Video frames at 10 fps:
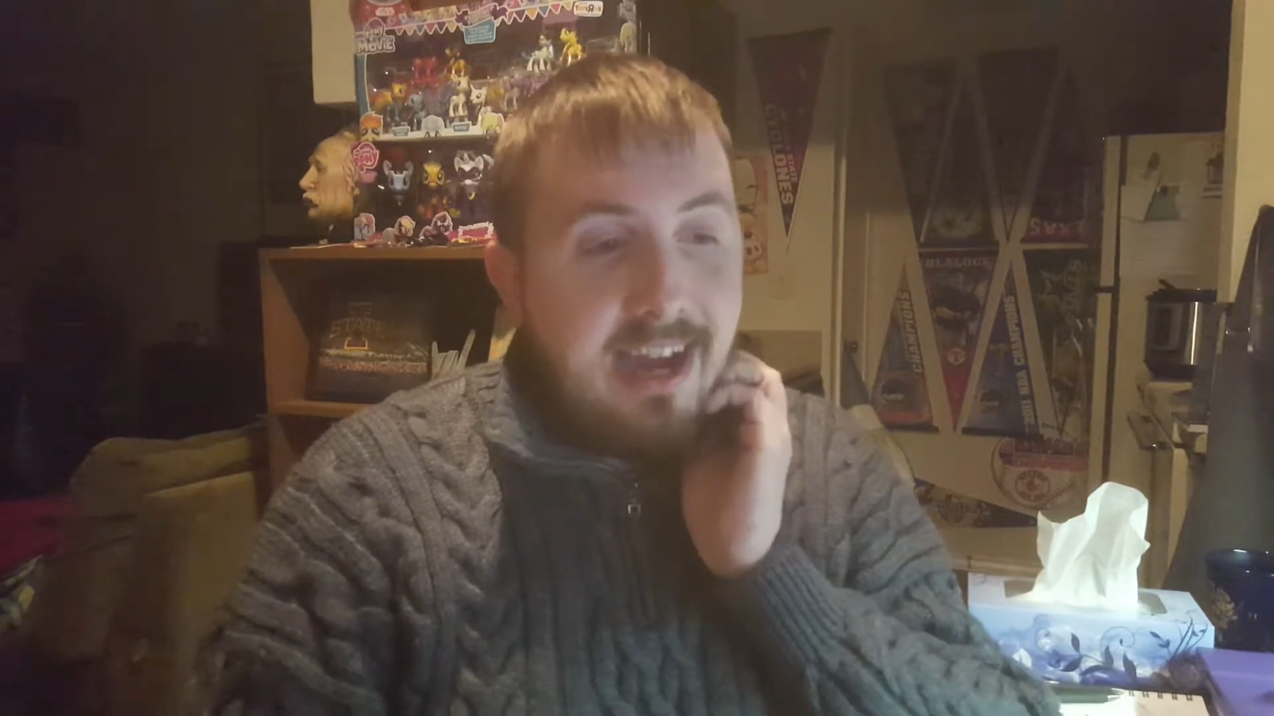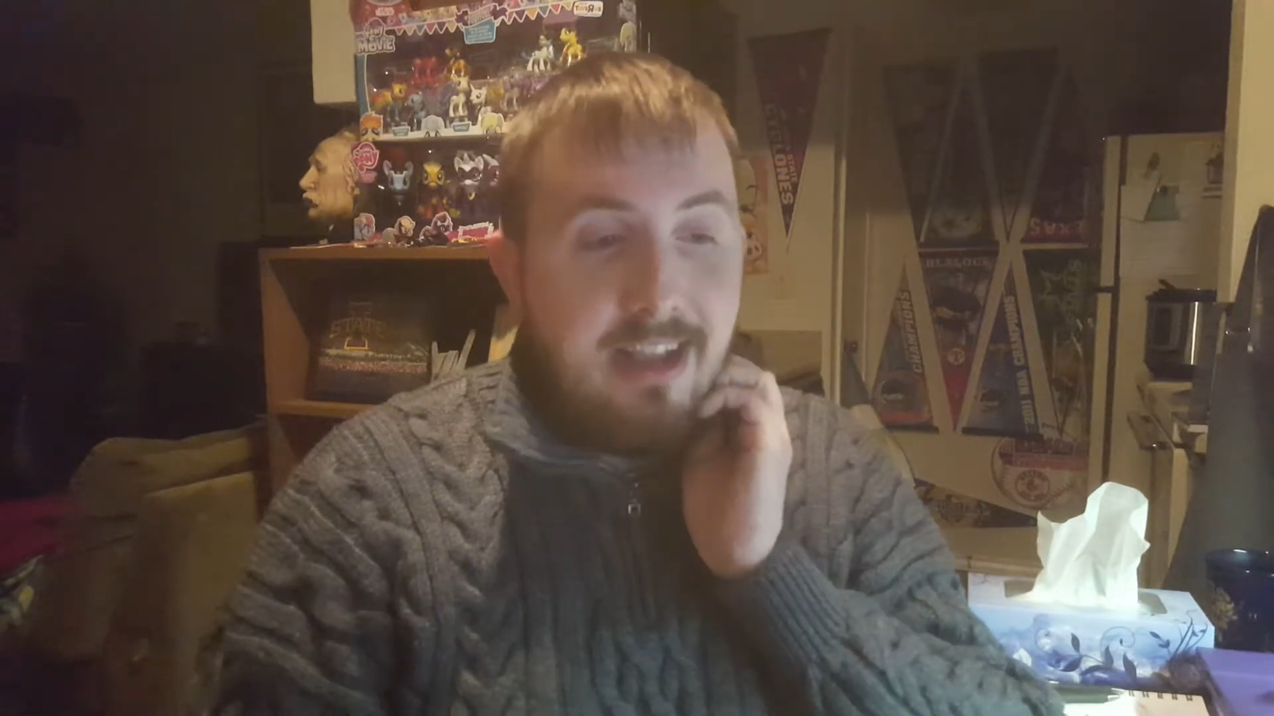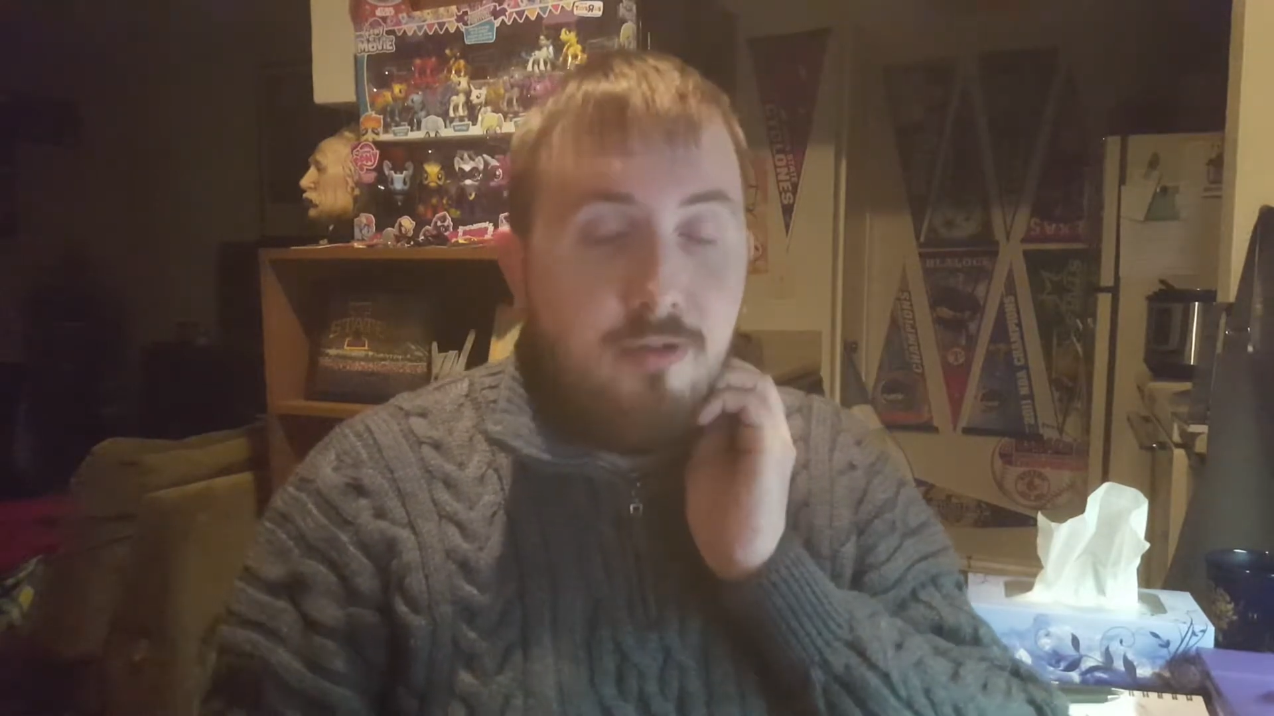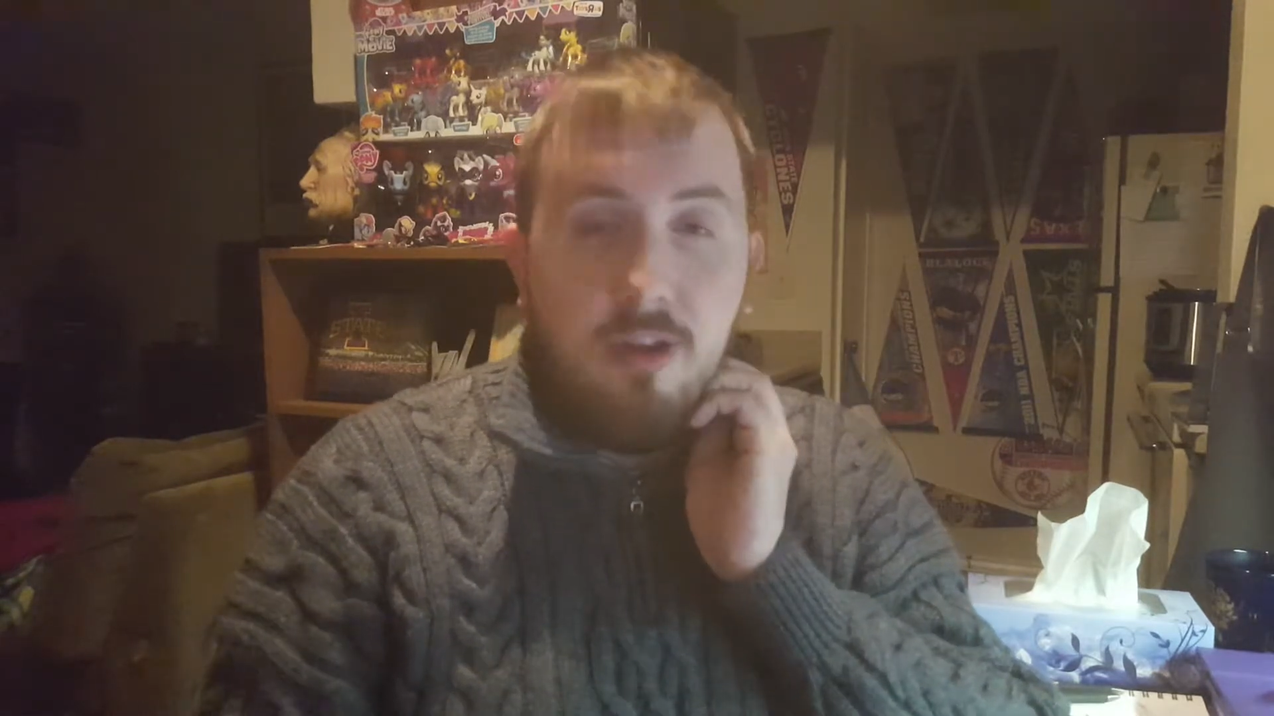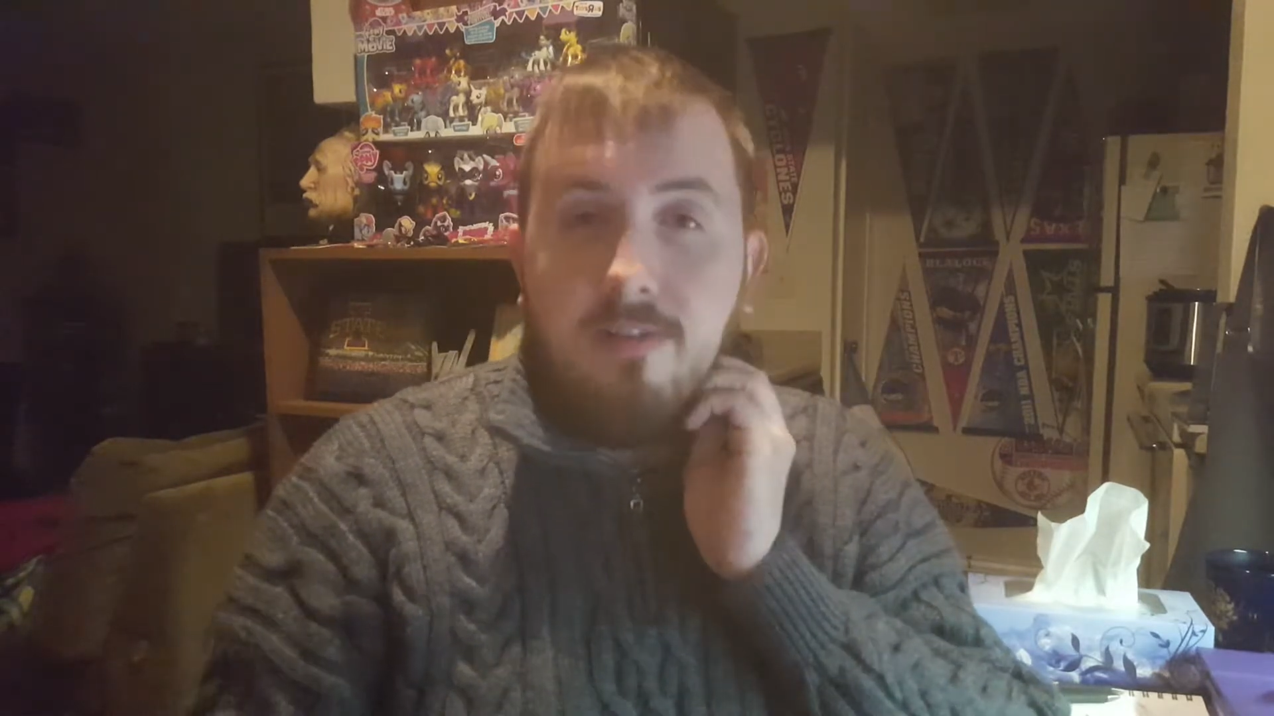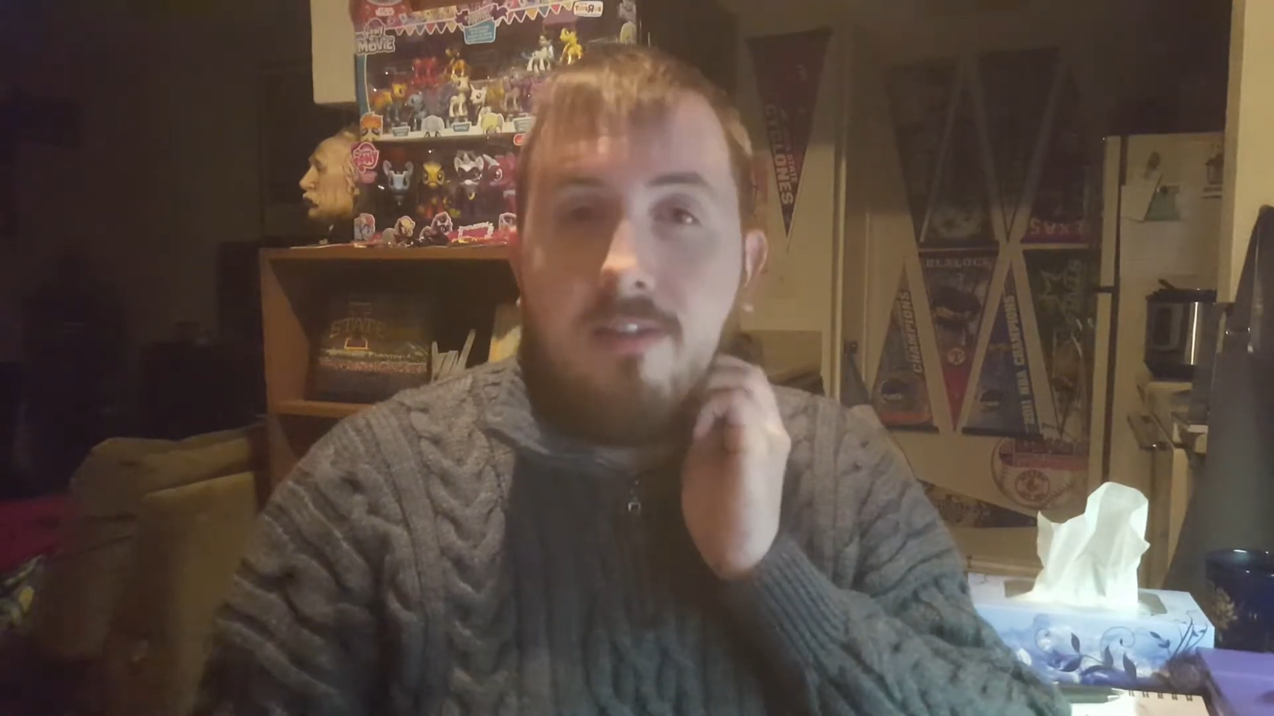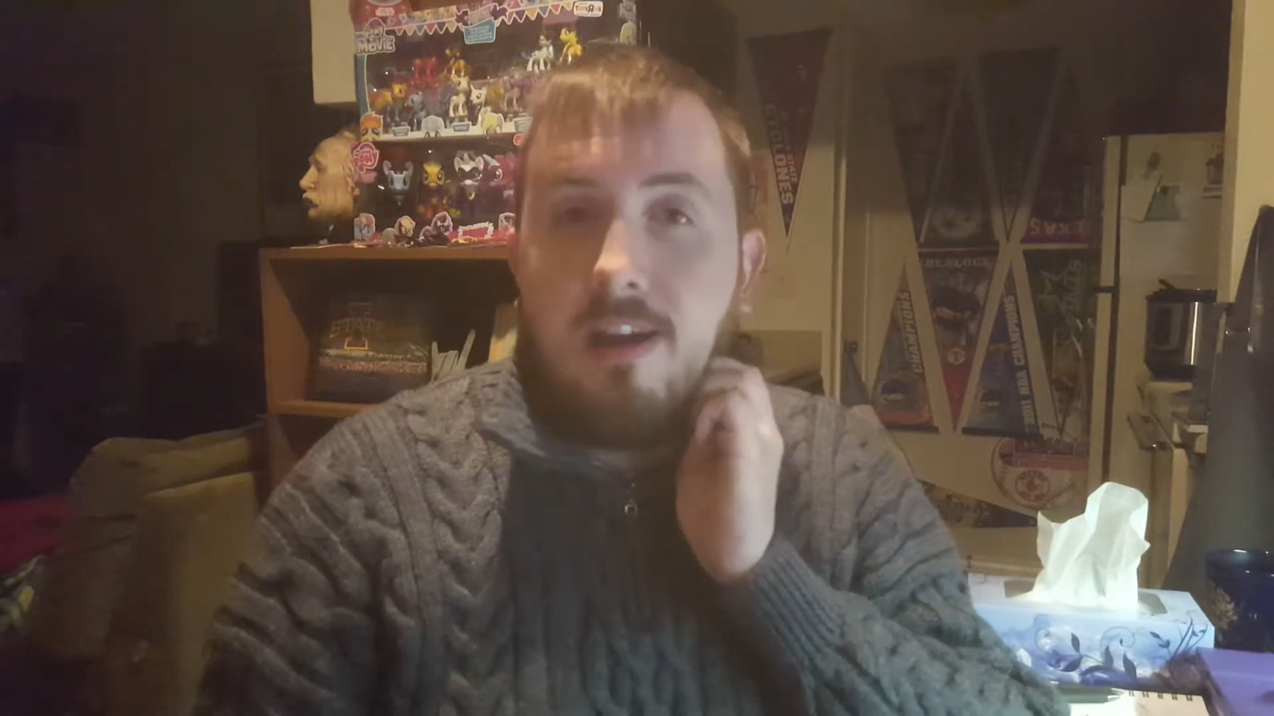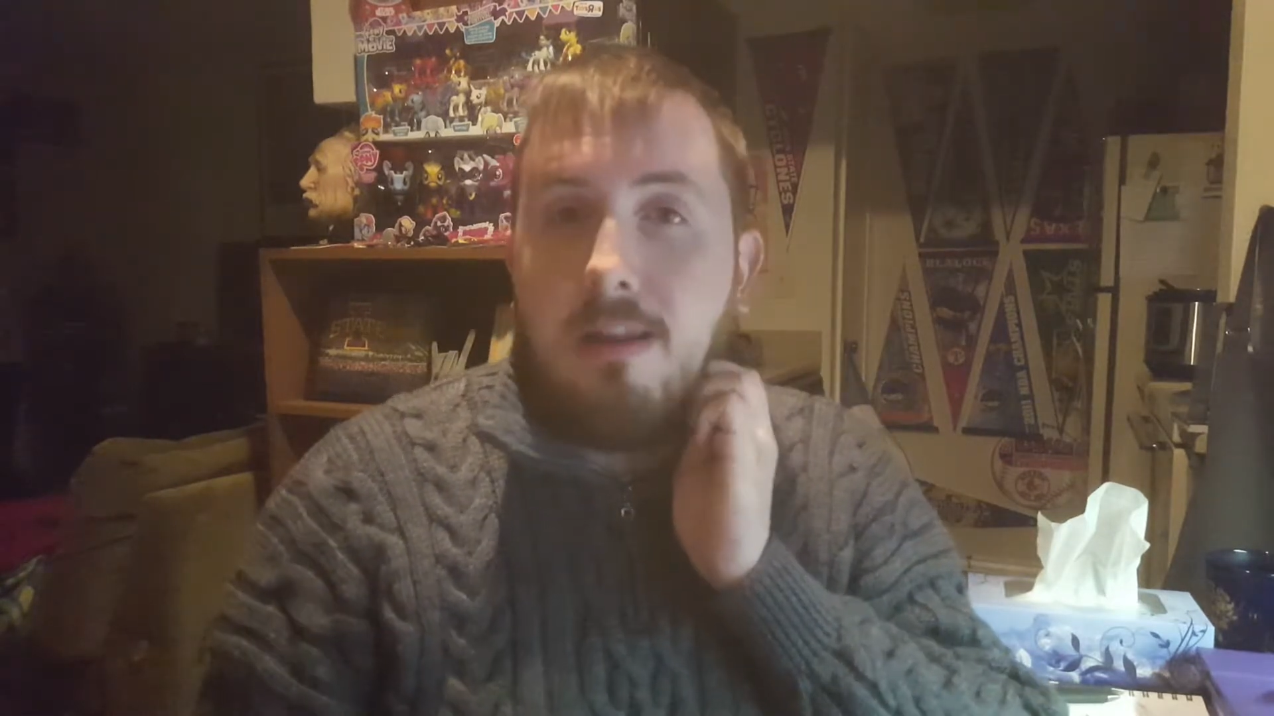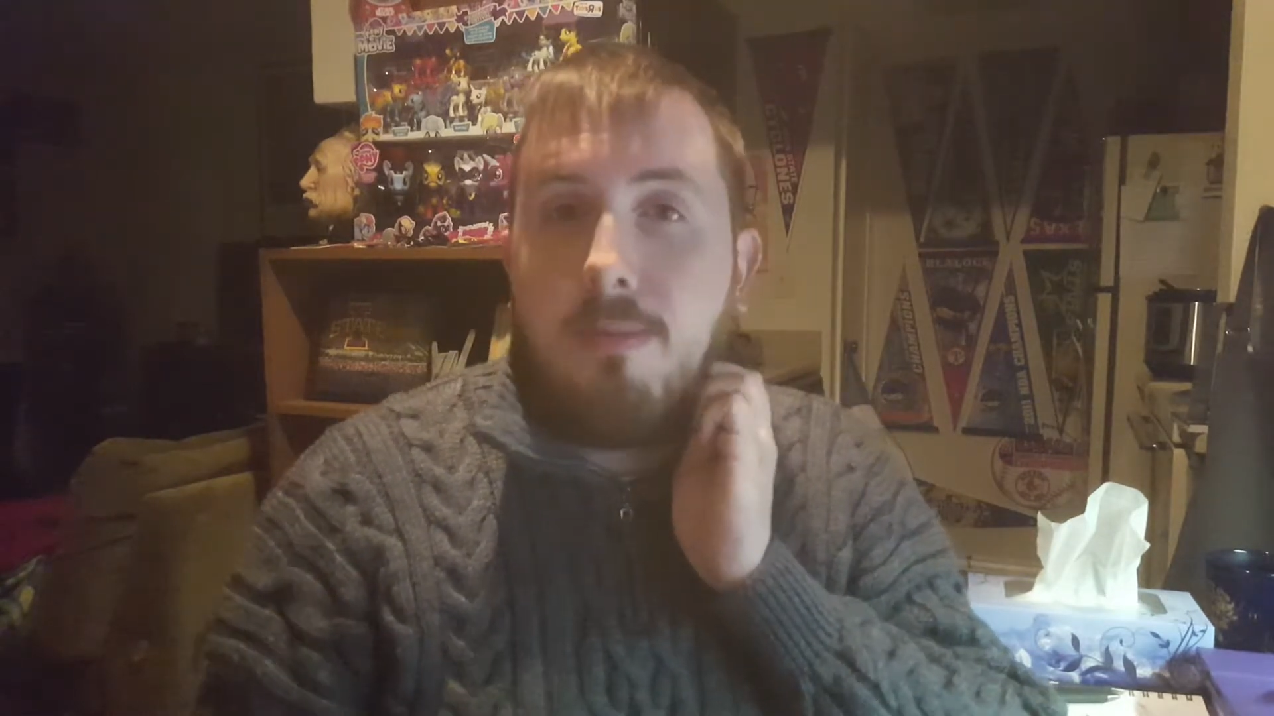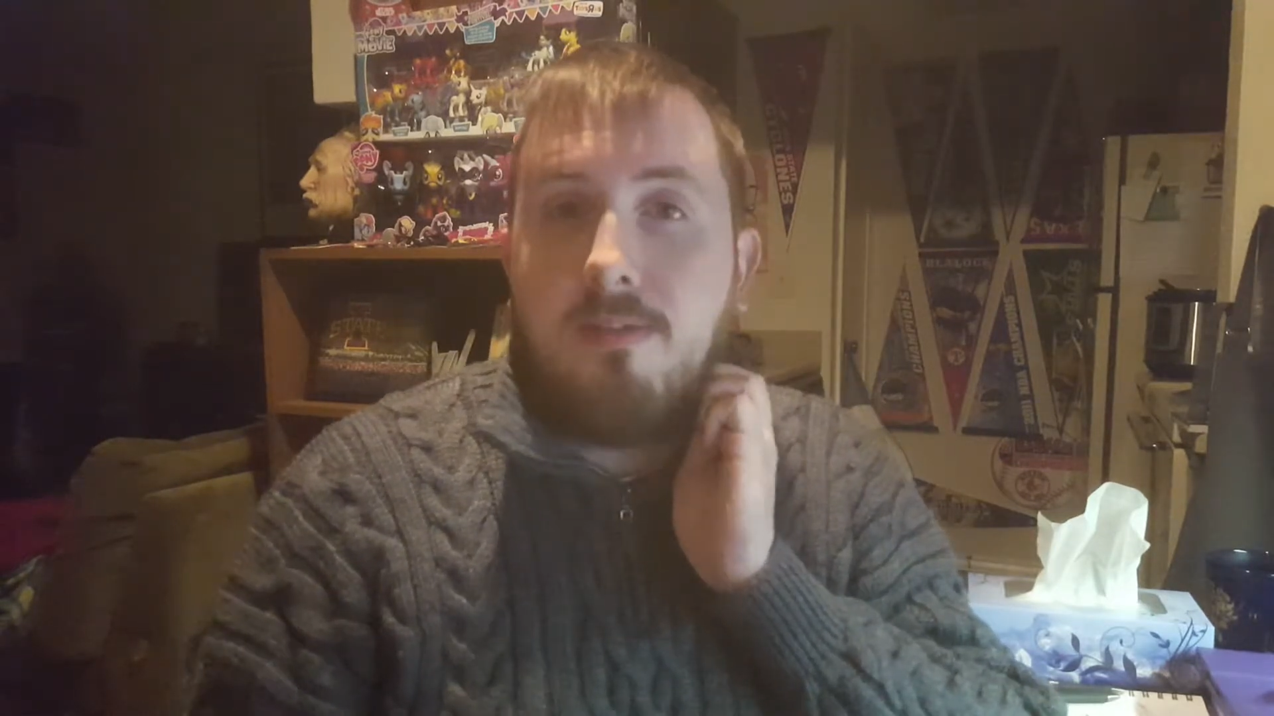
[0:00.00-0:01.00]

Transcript: I just got on my